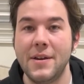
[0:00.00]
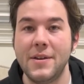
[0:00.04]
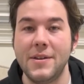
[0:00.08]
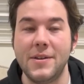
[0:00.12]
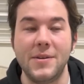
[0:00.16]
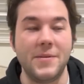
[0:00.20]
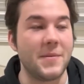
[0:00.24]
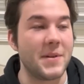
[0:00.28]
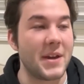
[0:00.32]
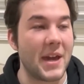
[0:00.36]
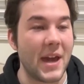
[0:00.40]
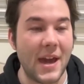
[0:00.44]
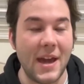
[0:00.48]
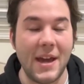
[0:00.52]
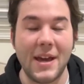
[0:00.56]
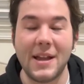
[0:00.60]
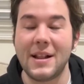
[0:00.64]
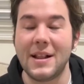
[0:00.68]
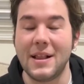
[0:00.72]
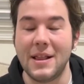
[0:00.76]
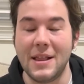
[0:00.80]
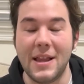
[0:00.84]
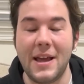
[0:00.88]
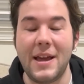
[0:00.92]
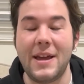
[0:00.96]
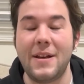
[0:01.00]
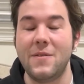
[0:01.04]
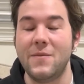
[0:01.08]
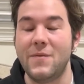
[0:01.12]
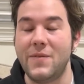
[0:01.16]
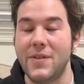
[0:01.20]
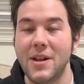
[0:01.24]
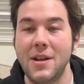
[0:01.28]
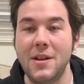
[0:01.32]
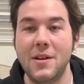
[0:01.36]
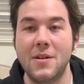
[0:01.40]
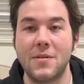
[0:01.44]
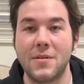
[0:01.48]
You can't let
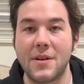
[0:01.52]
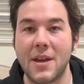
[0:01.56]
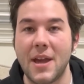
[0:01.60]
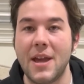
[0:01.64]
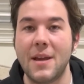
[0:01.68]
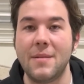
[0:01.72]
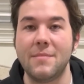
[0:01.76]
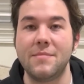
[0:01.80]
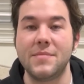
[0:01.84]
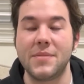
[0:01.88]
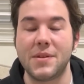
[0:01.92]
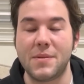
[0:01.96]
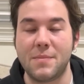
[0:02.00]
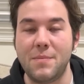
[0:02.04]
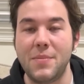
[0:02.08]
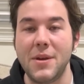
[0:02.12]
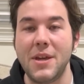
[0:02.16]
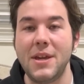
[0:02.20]
video games be